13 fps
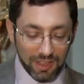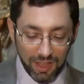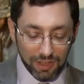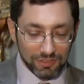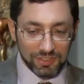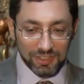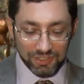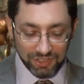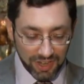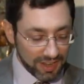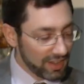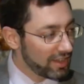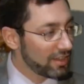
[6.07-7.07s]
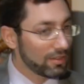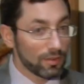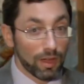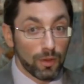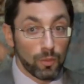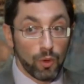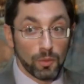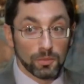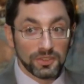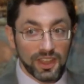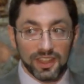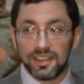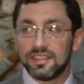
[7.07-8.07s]
on such a warm
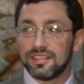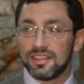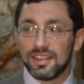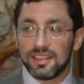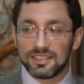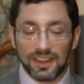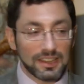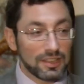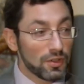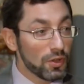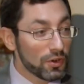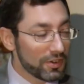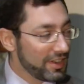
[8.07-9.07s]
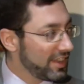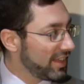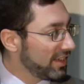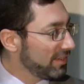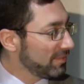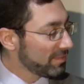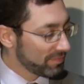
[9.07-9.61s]
day, slightly cooler in here.